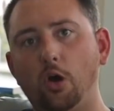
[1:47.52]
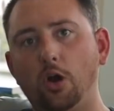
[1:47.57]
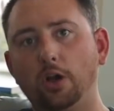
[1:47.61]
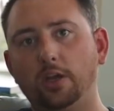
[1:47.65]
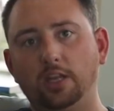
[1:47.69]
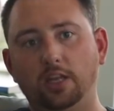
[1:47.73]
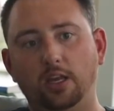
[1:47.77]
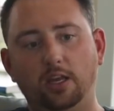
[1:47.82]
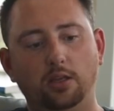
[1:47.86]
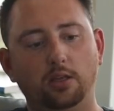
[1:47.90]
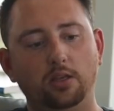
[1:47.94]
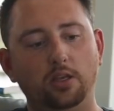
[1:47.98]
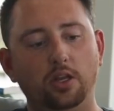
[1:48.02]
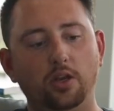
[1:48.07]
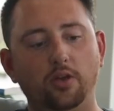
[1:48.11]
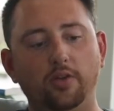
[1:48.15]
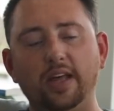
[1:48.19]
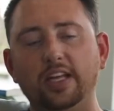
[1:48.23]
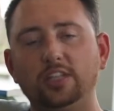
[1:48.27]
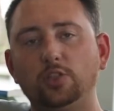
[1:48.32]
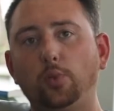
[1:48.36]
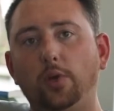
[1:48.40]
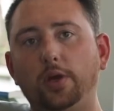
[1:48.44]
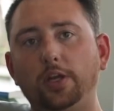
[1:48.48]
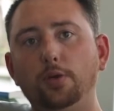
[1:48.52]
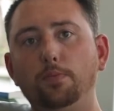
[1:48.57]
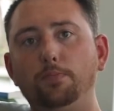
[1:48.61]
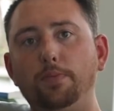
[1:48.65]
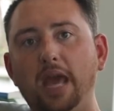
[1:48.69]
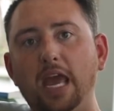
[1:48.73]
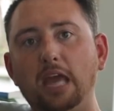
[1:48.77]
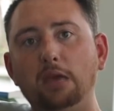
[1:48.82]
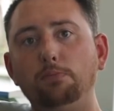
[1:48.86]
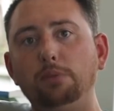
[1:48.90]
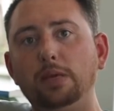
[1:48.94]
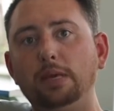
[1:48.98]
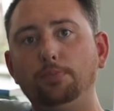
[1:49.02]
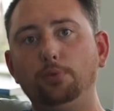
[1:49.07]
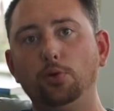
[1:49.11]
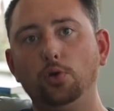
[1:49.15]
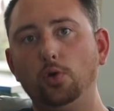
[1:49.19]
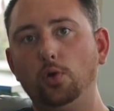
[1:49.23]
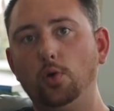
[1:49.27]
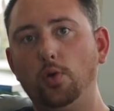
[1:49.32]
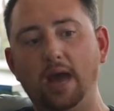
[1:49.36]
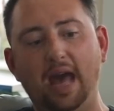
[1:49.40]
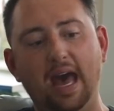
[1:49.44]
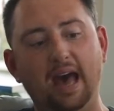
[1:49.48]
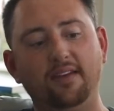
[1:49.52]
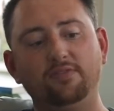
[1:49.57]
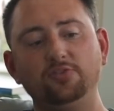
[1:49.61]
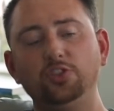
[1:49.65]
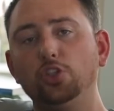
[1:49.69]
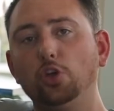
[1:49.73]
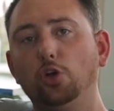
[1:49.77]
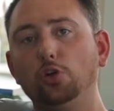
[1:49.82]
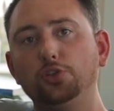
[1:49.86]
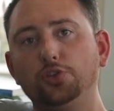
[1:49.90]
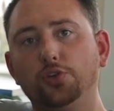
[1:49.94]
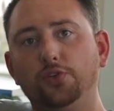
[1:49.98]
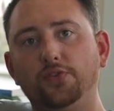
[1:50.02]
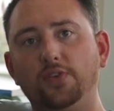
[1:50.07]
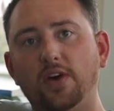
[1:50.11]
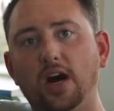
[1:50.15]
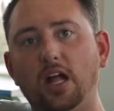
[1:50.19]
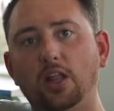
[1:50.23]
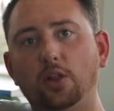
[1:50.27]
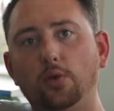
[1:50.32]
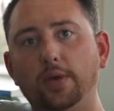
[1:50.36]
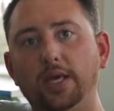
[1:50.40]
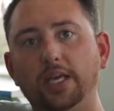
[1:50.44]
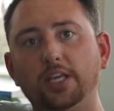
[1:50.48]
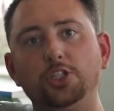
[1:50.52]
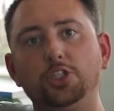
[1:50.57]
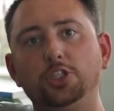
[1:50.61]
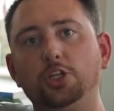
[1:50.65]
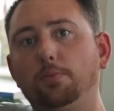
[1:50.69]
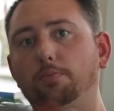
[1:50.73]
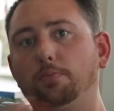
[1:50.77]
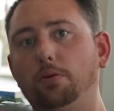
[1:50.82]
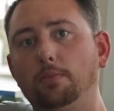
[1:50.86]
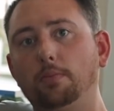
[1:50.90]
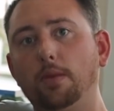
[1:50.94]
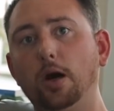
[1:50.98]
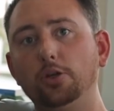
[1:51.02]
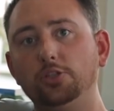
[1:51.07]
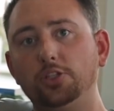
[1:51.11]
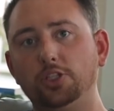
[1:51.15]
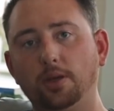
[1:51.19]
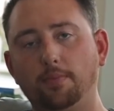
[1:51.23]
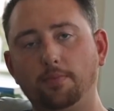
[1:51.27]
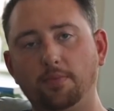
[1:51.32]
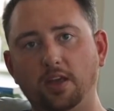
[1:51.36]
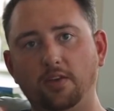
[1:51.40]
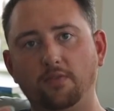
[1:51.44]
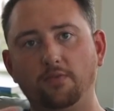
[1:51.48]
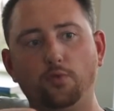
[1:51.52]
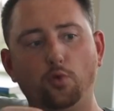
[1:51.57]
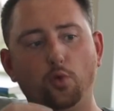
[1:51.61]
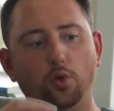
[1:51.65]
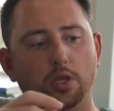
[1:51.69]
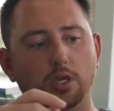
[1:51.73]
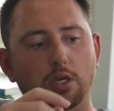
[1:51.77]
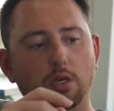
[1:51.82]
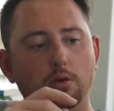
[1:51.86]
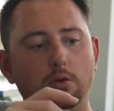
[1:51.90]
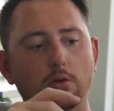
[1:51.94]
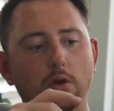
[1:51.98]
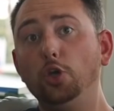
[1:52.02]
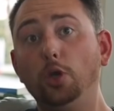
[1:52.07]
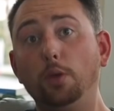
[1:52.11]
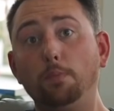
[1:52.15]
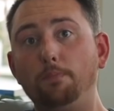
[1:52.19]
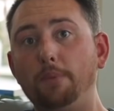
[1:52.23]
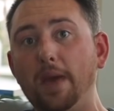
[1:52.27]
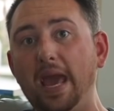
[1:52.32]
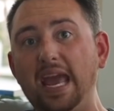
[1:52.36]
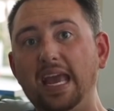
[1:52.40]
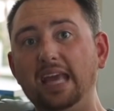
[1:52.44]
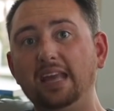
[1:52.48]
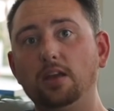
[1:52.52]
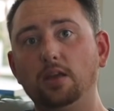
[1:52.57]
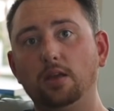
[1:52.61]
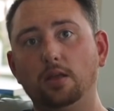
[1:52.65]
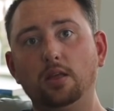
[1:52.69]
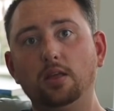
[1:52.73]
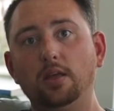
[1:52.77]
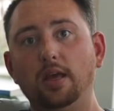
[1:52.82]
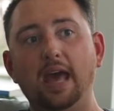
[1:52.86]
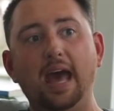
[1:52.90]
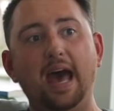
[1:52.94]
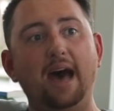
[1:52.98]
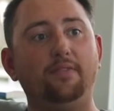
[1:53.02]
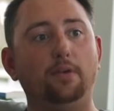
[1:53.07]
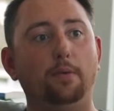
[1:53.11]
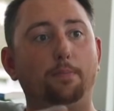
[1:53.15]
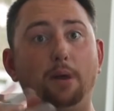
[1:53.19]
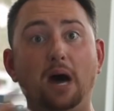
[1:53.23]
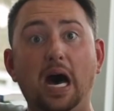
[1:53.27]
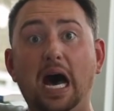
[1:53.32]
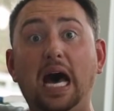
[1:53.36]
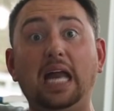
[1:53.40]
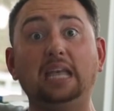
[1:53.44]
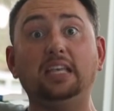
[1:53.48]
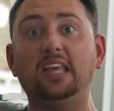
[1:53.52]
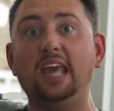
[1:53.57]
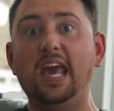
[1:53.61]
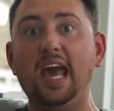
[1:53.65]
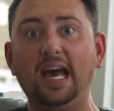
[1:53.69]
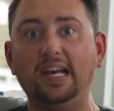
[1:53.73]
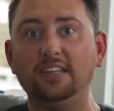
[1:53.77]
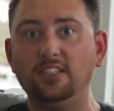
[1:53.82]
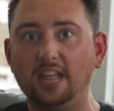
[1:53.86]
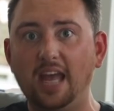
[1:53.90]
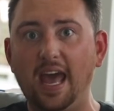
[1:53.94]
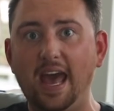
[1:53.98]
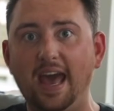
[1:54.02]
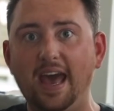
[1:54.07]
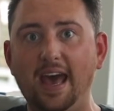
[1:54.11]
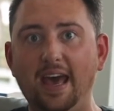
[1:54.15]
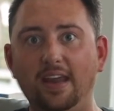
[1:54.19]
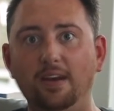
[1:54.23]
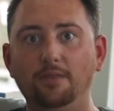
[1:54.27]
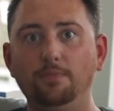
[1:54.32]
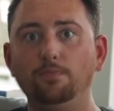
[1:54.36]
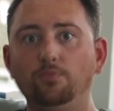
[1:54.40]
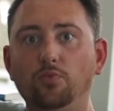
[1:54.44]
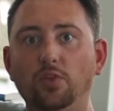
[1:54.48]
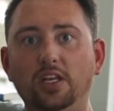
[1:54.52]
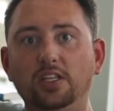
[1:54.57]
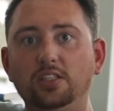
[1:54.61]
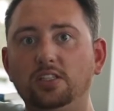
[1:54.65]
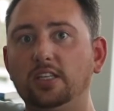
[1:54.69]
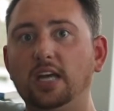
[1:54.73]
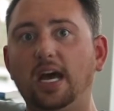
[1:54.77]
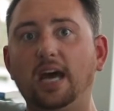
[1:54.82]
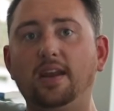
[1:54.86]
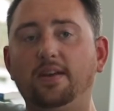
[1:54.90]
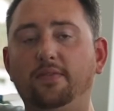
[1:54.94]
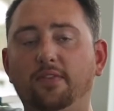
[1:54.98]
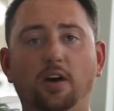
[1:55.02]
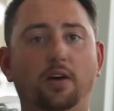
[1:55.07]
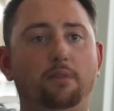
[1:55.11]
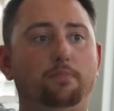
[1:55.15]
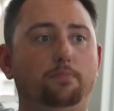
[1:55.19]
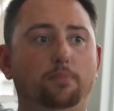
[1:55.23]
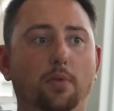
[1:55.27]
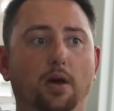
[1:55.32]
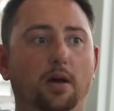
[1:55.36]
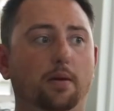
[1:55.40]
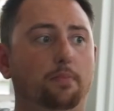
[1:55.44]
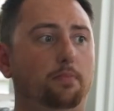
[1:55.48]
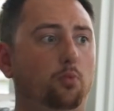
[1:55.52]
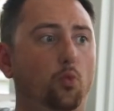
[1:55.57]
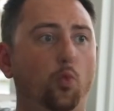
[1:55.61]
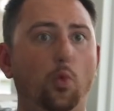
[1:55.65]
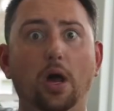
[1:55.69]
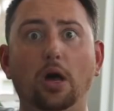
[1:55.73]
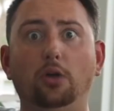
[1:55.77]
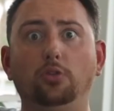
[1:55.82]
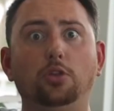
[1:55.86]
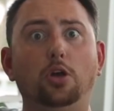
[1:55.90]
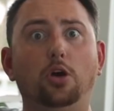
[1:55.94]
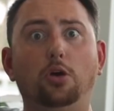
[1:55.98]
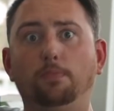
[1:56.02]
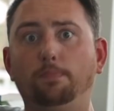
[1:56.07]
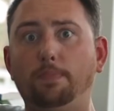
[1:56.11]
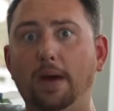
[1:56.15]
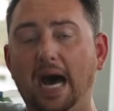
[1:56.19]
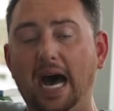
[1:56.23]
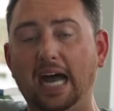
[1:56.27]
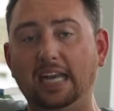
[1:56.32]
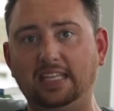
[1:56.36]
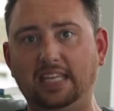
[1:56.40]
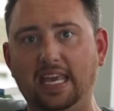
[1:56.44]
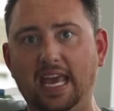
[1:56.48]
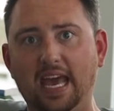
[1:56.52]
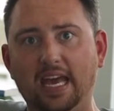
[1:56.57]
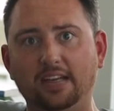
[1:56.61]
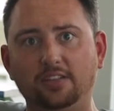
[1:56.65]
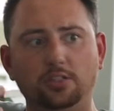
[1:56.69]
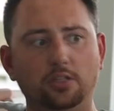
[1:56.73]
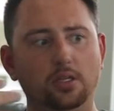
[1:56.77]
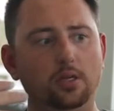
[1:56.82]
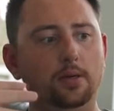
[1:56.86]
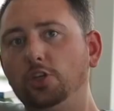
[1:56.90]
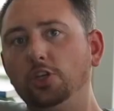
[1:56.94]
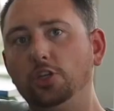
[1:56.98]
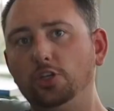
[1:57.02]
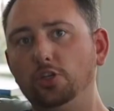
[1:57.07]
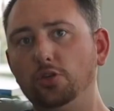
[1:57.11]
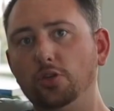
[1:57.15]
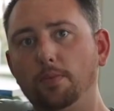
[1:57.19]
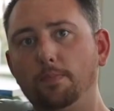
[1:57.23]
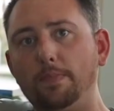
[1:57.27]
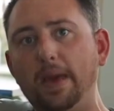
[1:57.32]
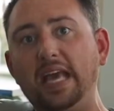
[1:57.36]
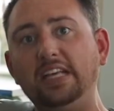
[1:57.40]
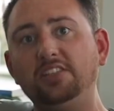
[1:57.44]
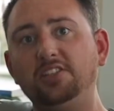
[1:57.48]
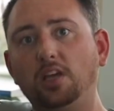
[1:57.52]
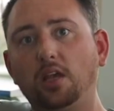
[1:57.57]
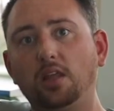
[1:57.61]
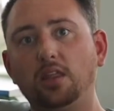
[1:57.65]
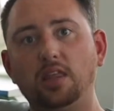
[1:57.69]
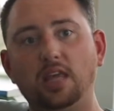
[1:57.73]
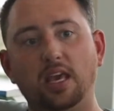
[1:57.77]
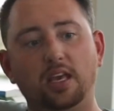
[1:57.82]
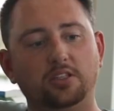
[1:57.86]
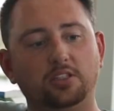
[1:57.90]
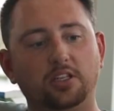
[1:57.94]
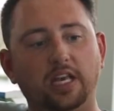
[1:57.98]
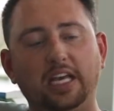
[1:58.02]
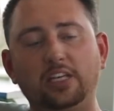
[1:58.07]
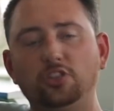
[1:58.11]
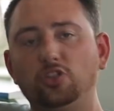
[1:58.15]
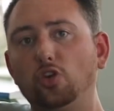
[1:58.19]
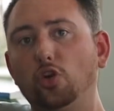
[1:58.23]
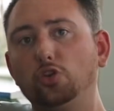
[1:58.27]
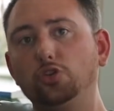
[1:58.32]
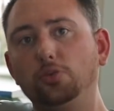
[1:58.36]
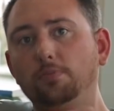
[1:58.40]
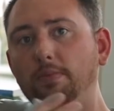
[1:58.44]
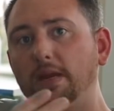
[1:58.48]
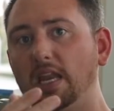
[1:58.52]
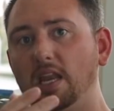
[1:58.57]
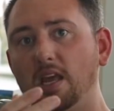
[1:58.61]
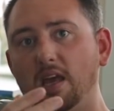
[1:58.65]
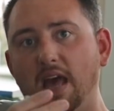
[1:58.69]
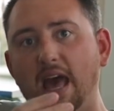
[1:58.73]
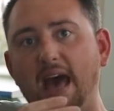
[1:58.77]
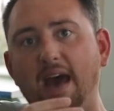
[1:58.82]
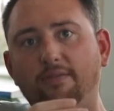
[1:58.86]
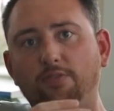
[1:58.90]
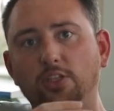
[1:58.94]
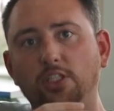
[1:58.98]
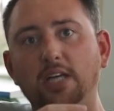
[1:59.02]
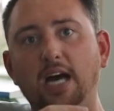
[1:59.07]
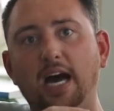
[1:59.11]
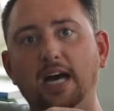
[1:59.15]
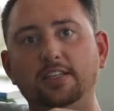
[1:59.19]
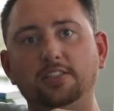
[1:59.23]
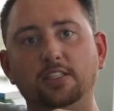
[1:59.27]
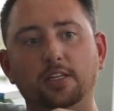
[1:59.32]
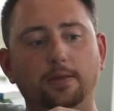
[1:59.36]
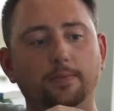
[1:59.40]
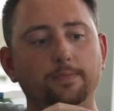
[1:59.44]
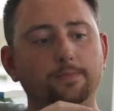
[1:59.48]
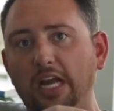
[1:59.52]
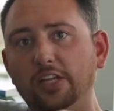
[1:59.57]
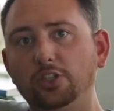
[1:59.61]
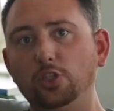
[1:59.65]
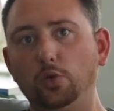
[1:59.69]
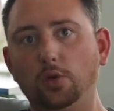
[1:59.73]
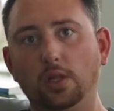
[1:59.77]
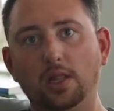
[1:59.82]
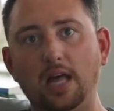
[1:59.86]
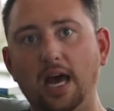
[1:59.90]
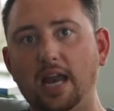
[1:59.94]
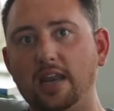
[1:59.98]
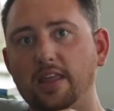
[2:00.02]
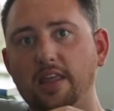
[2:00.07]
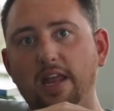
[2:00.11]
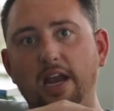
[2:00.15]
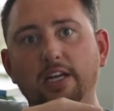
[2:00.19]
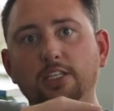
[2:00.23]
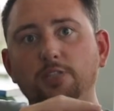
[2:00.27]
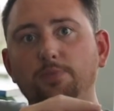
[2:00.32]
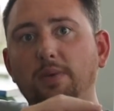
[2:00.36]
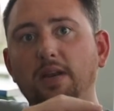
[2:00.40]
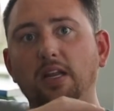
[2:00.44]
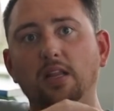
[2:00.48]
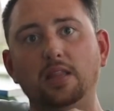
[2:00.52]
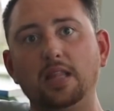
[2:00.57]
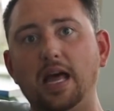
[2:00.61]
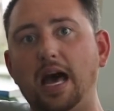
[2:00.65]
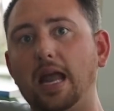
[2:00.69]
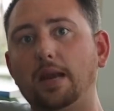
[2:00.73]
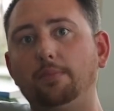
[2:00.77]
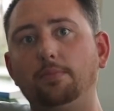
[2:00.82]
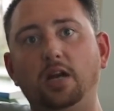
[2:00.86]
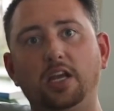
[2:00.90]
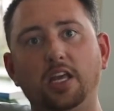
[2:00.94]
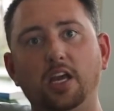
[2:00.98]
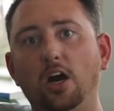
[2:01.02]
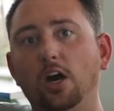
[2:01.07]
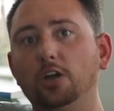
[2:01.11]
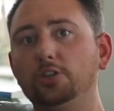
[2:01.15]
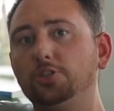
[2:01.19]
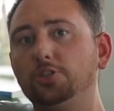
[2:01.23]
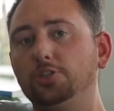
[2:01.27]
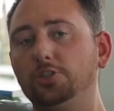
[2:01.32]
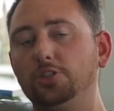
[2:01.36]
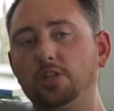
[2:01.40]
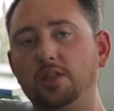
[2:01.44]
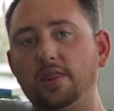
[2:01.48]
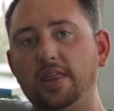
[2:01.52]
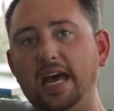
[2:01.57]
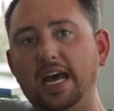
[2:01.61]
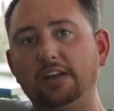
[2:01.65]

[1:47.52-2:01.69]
marketing, that's where you pay people who have social followings to promote something for you. You could pay to have a podcast ad inside of a well-known podcast. You can do the basic things like social media advertising. I do a lot of that. I spend a lot of money, hundreds of